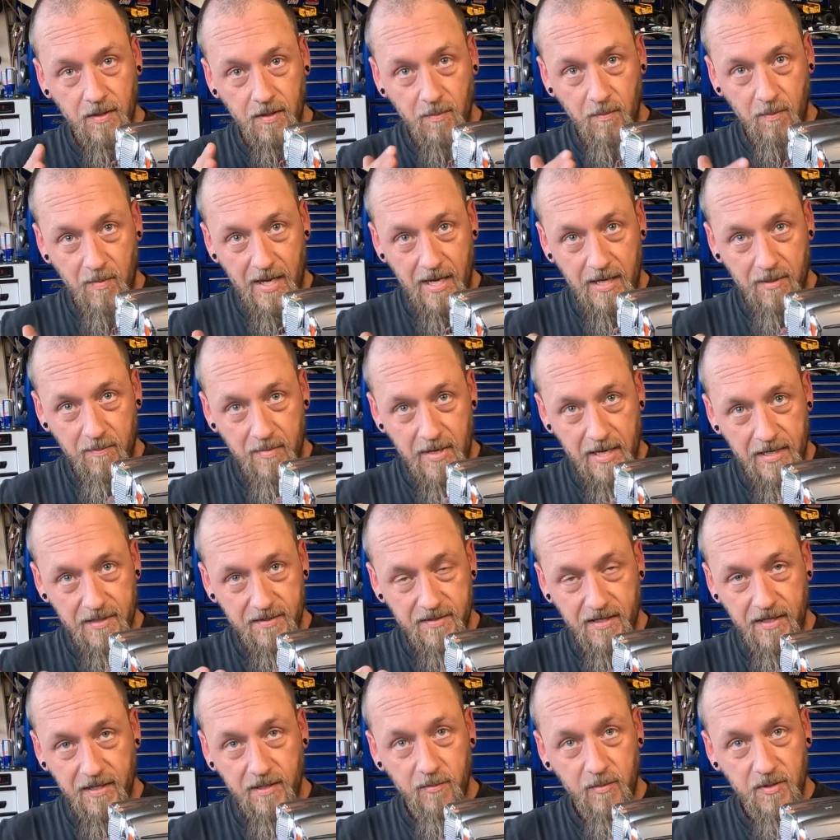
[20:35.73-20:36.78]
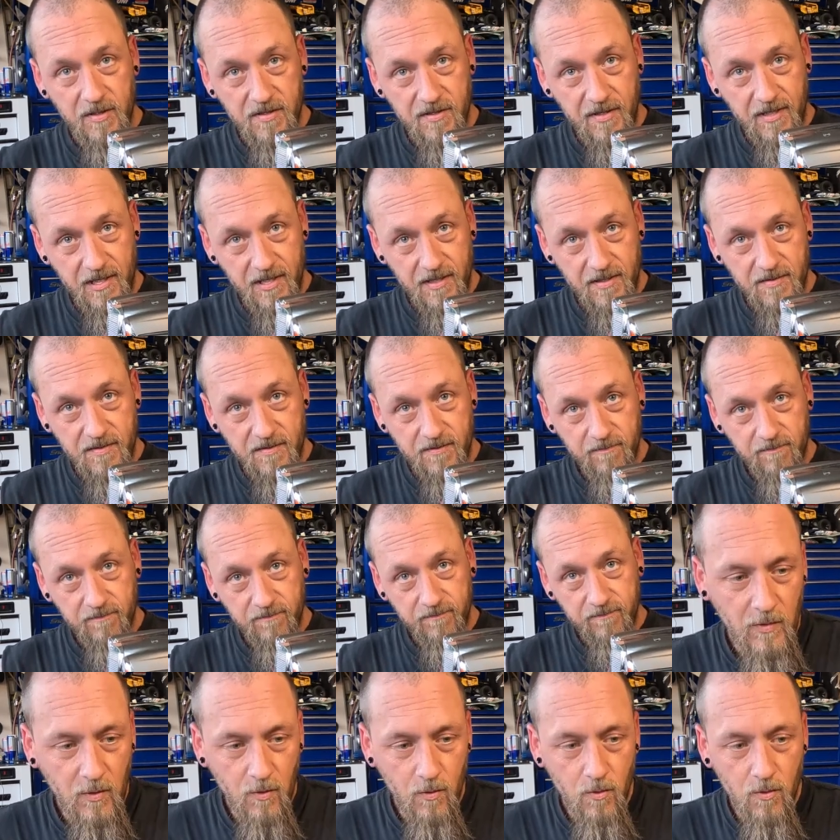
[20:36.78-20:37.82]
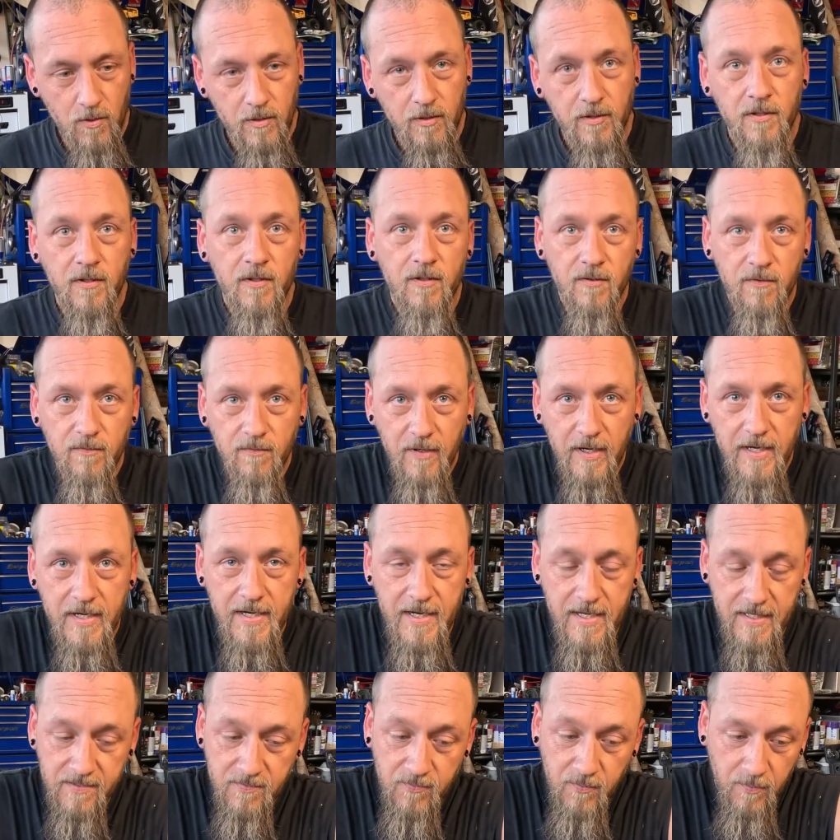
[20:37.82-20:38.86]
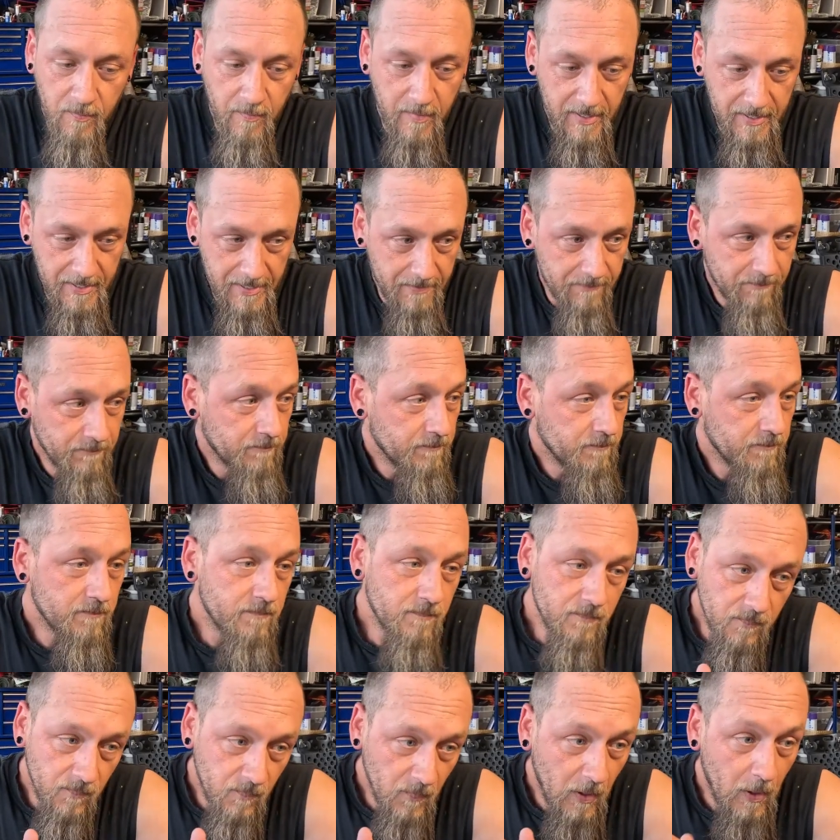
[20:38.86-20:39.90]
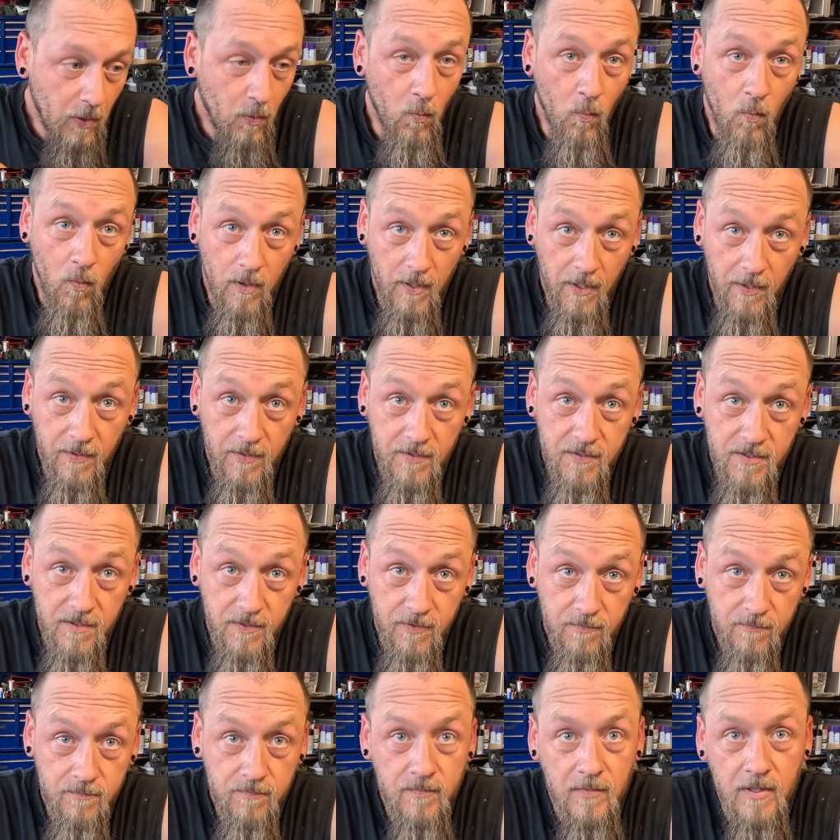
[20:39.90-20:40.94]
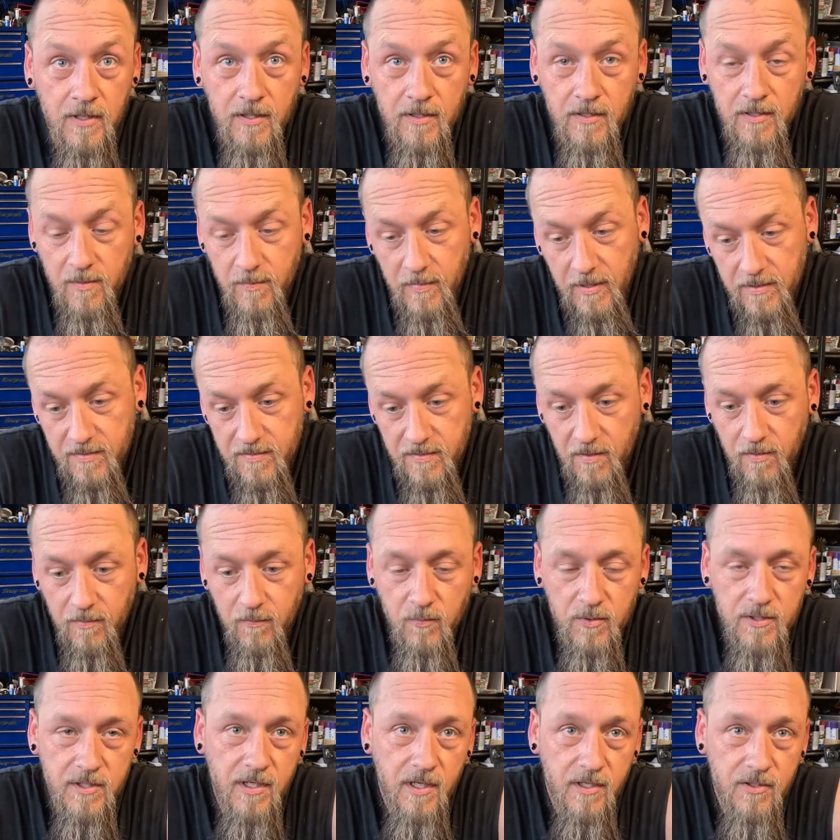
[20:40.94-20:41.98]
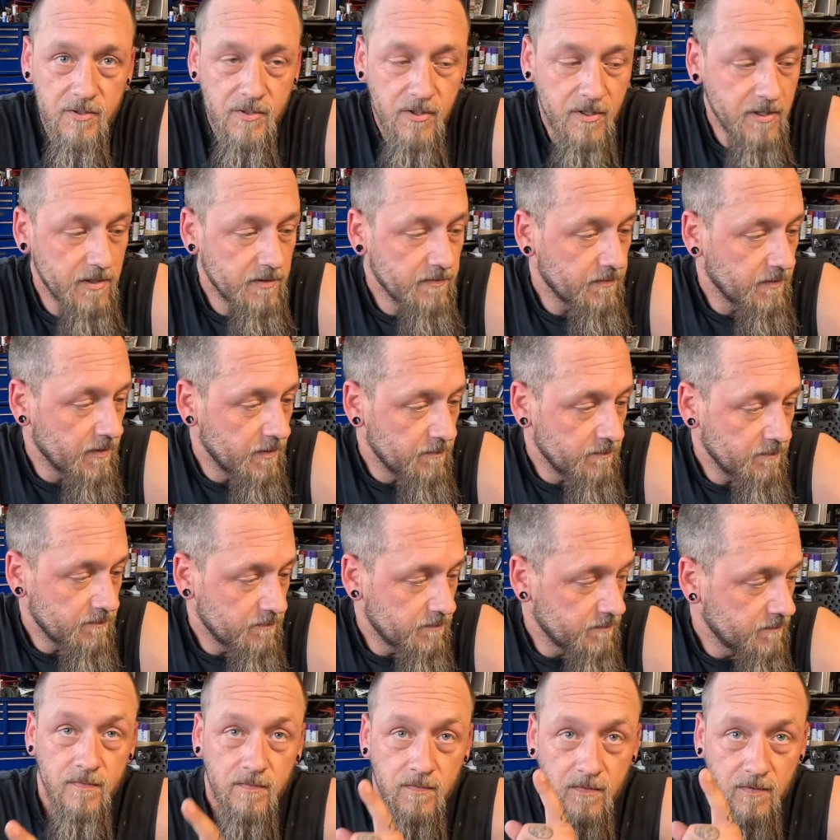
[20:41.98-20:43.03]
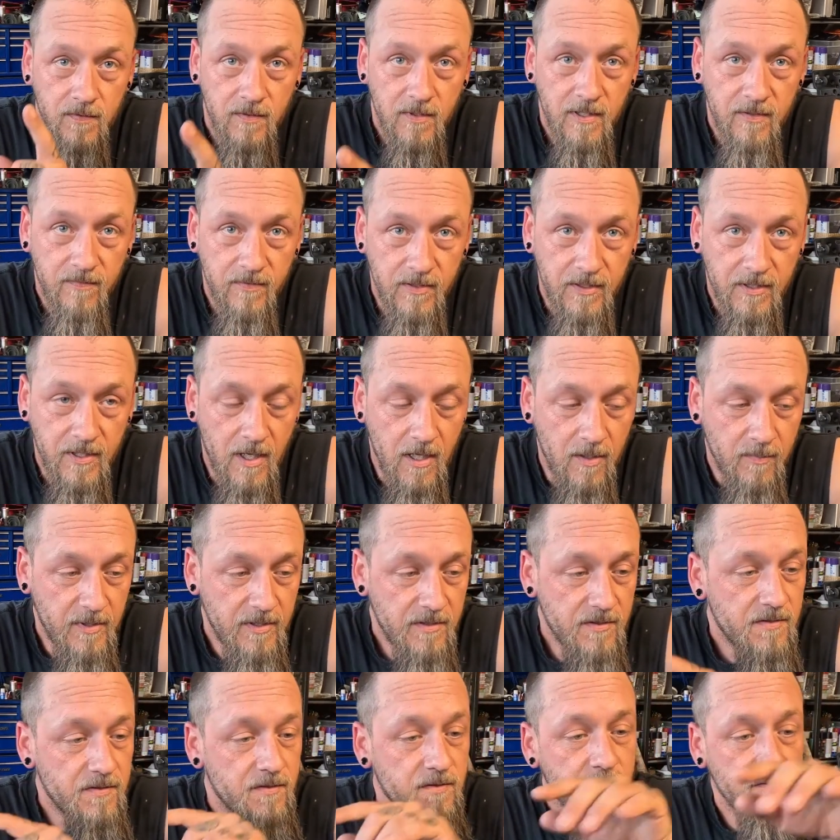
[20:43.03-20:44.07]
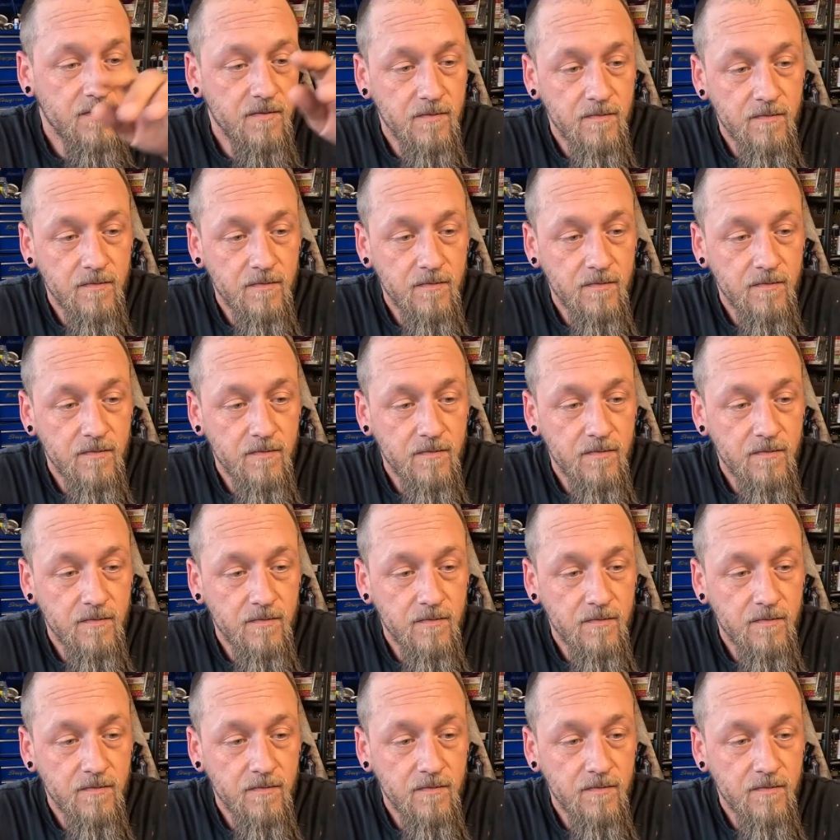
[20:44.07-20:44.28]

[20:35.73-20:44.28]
Mad Max had a Mercedes, or rednecks with money. One of the two. Depends on which country you're from. Leave in the comments.